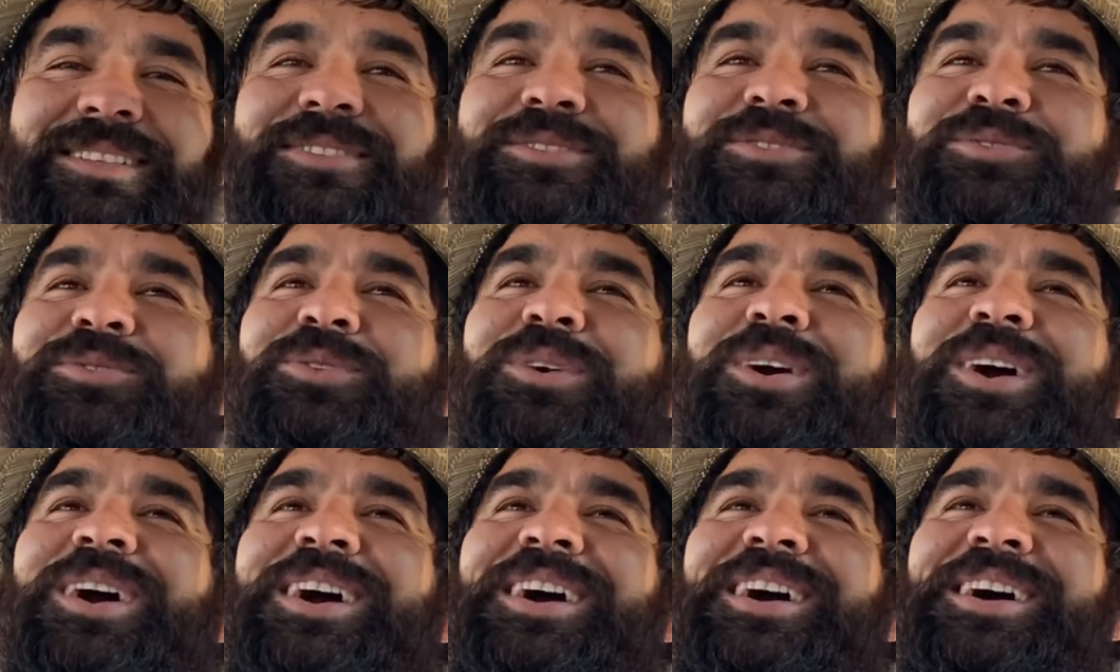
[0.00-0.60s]

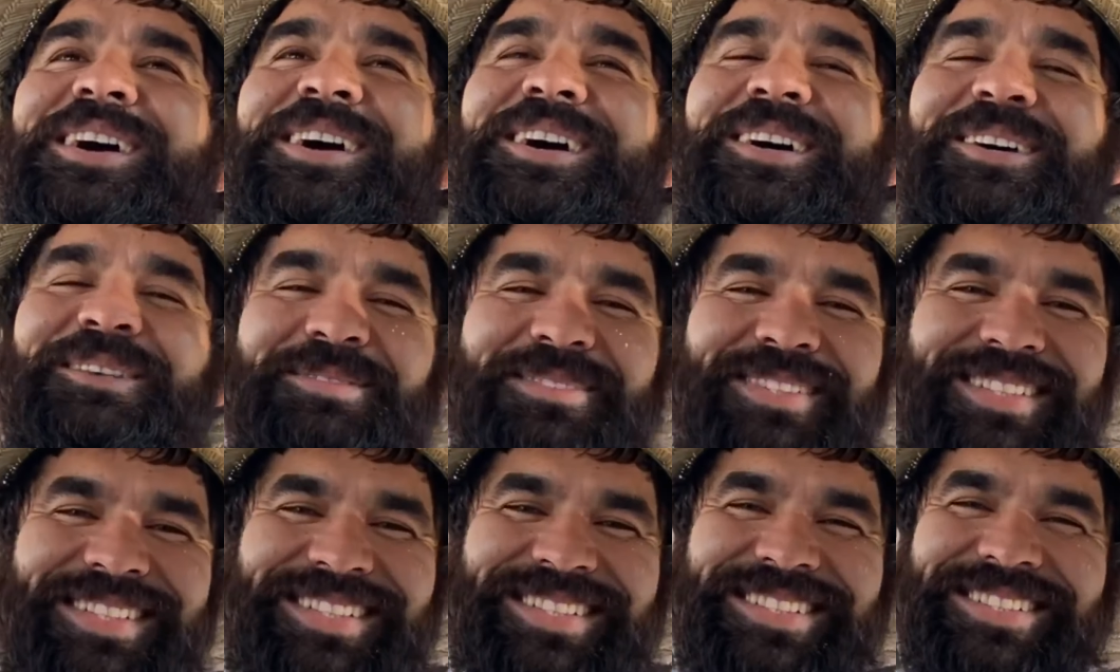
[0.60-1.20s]

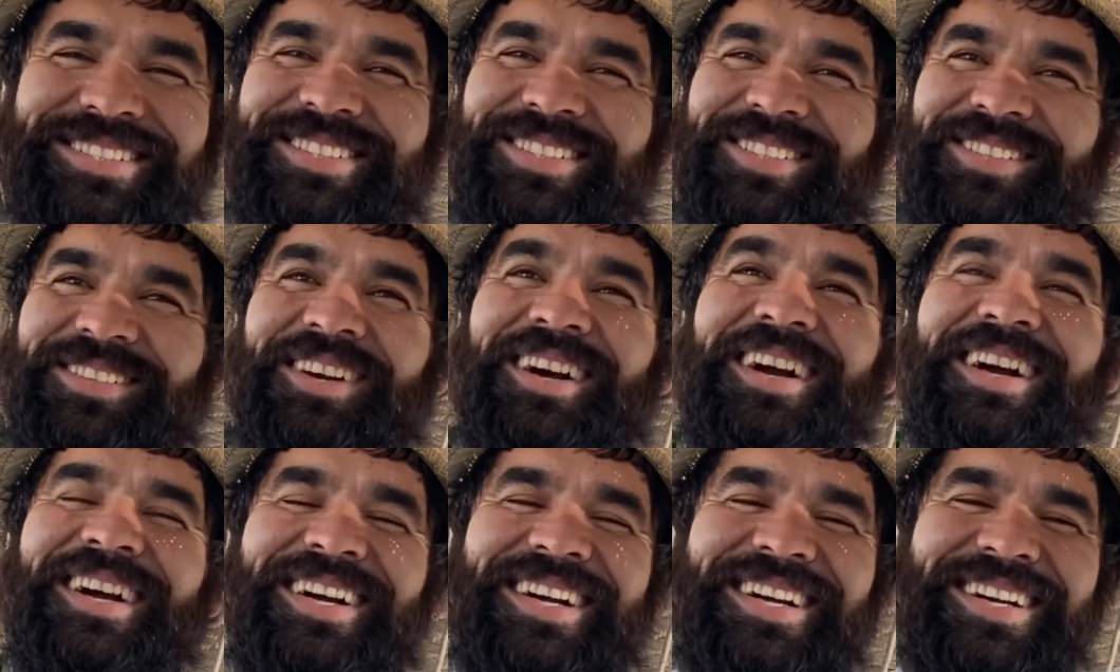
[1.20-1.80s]
Scrubs,
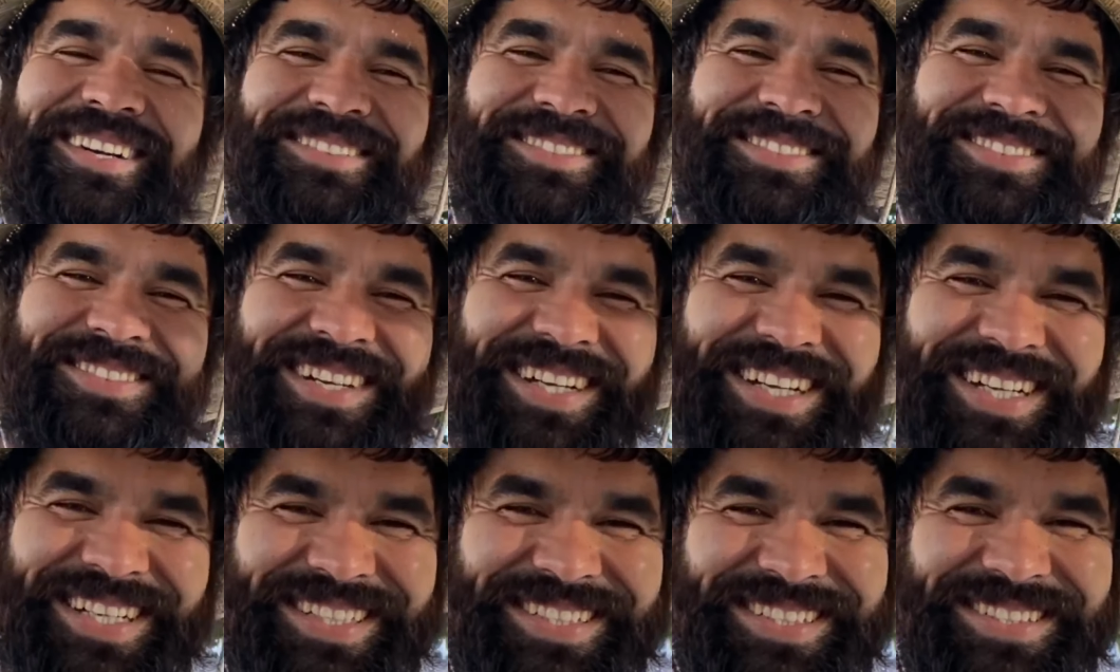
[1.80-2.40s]
Scrubs,
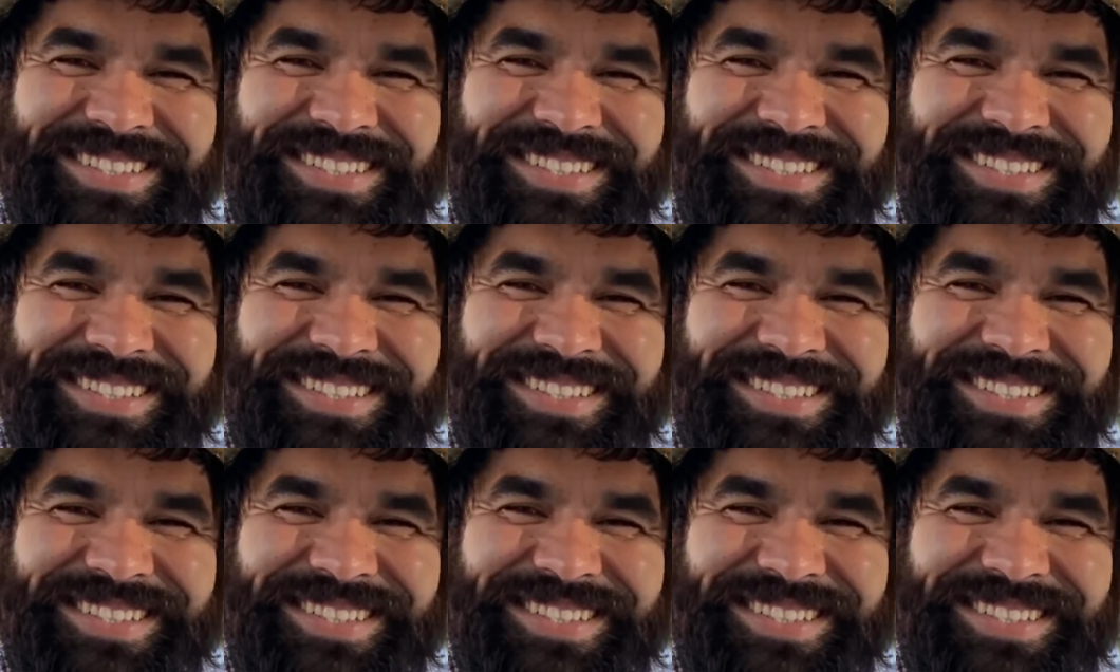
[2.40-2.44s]
right?